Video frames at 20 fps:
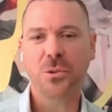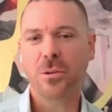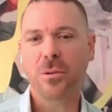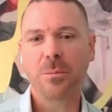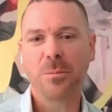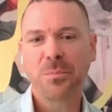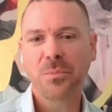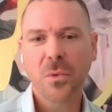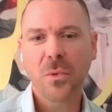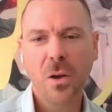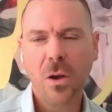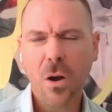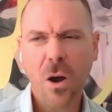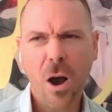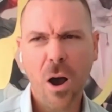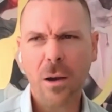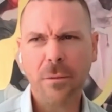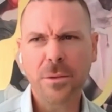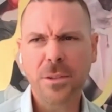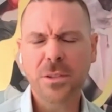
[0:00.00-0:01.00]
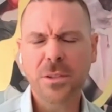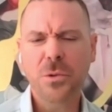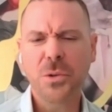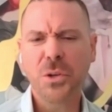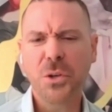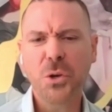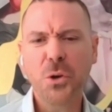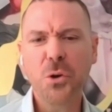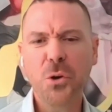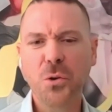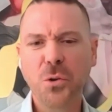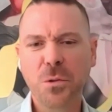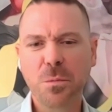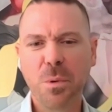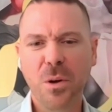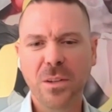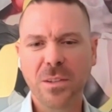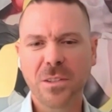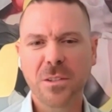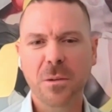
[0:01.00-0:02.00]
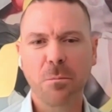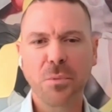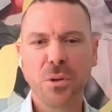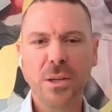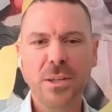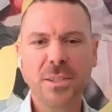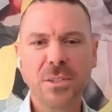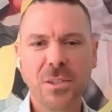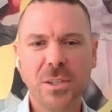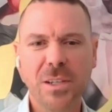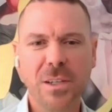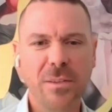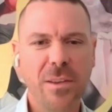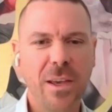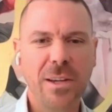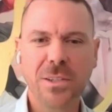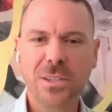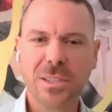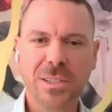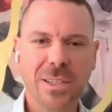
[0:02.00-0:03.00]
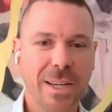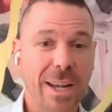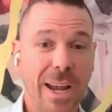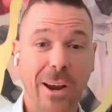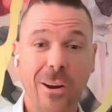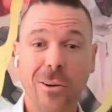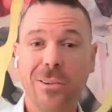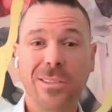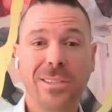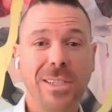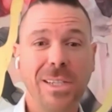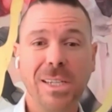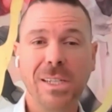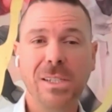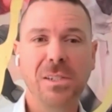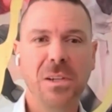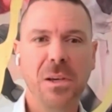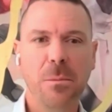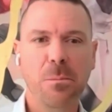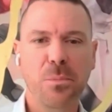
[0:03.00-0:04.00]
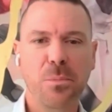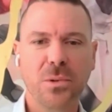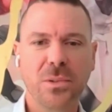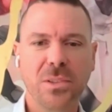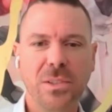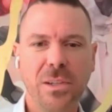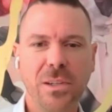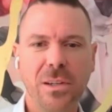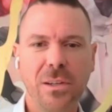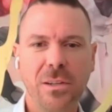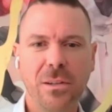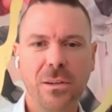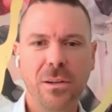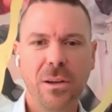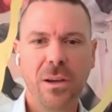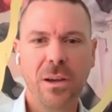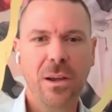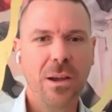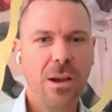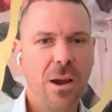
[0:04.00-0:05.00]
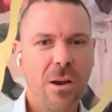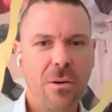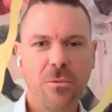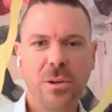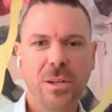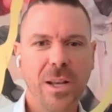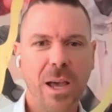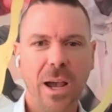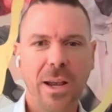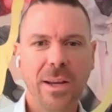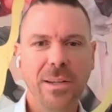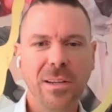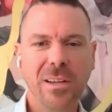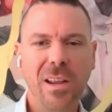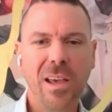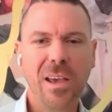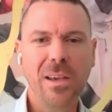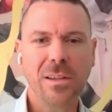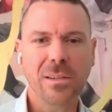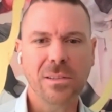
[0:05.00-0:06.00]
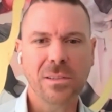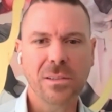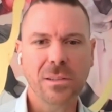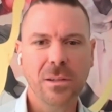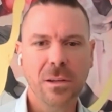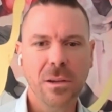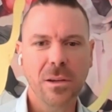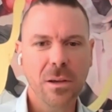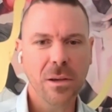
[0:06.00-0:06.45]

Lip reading: are obviously huge, but in simplicity, they just guarantee 10% every 90 days.